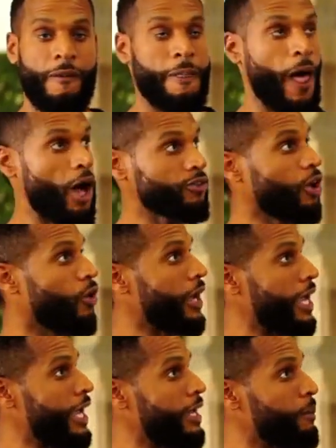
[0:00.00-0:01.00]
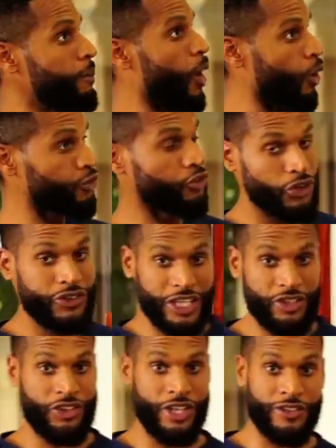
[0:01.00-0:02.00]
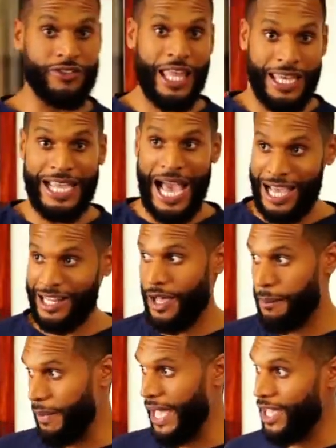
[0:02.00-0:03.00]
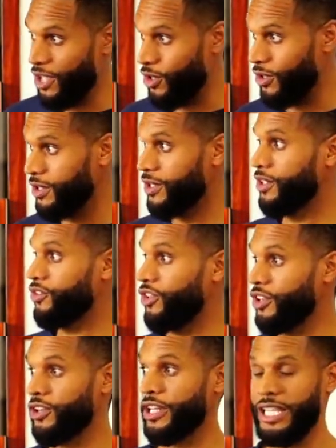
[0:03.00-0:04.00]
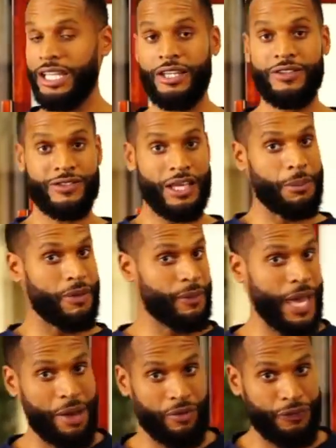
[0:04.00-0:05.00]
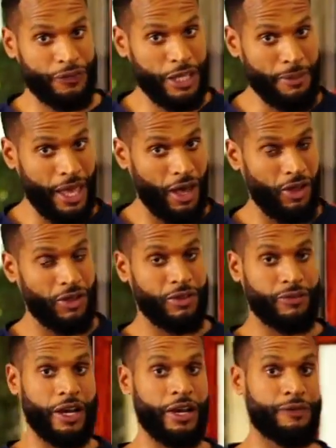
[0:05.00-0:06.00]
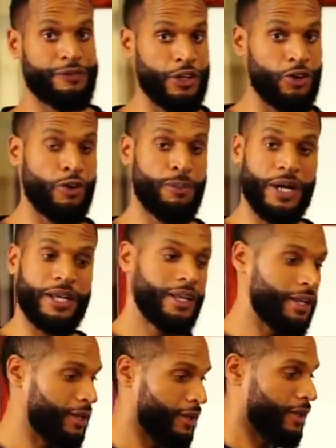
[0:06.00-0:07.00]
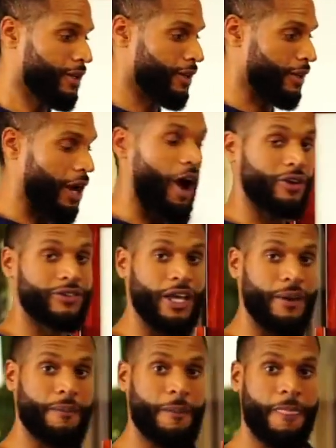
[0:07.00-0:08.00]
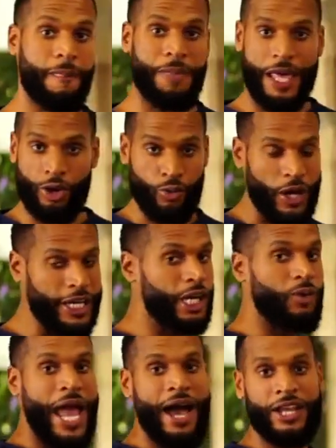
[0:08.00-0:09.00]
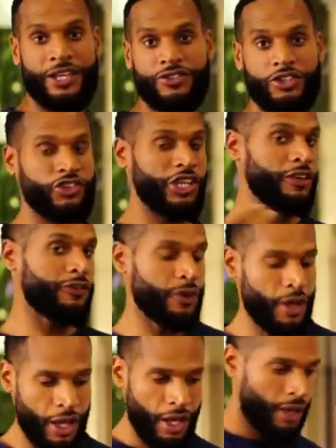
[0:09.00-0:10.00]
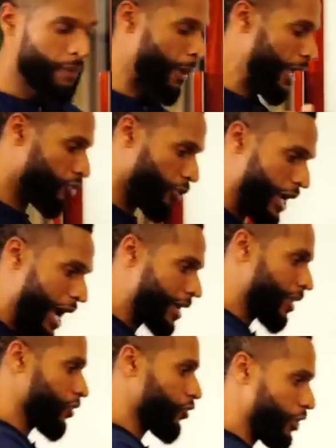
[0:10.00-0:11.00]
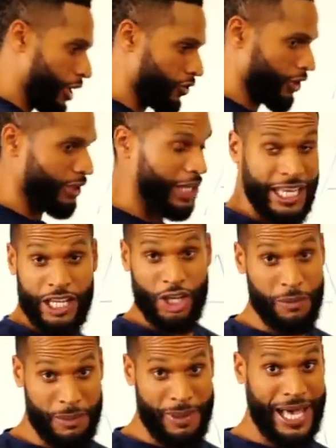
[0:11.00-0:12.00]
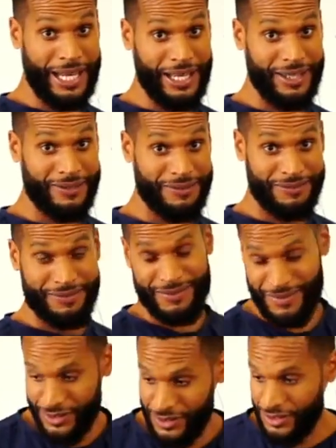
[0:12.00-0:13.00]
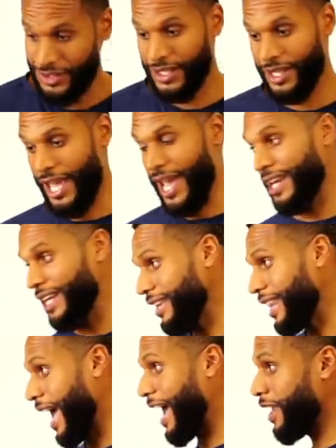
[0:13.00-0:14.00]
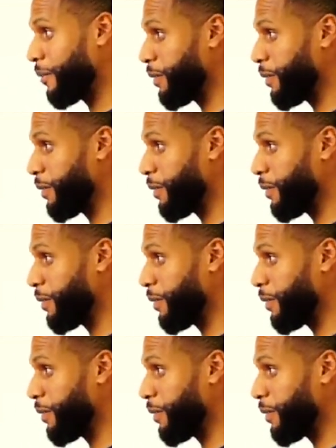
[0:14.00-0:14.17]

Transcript: Also, in most traditions, they got a male, generally. Some of them have a female, very few, but there are some that are running around as the chief patriarch of the tradition in a human body. And in that,